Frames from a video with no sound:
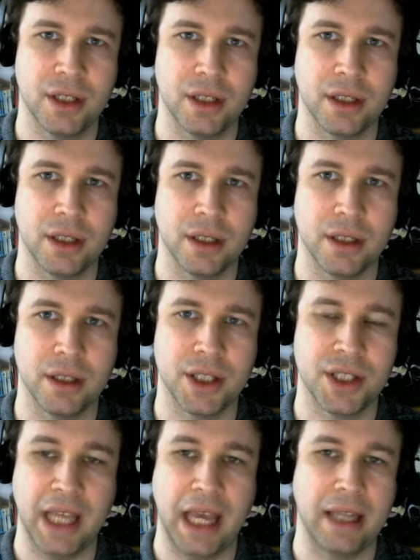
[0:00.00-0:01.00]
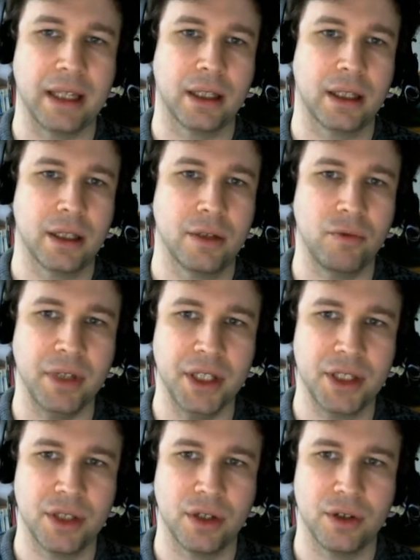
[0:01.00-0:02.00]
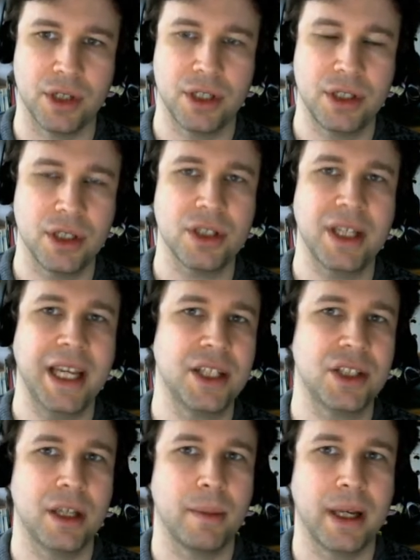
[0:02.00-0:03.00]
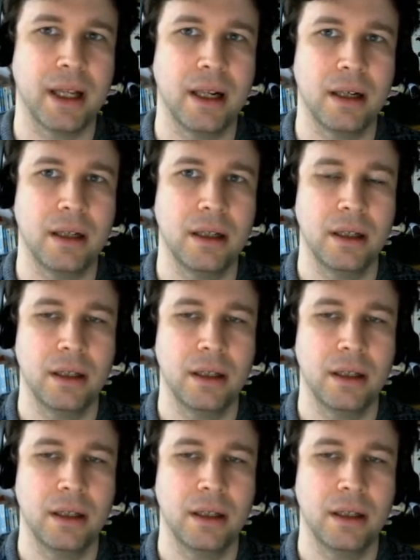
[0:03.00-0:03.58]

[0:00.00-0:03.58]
static resources, just HTML,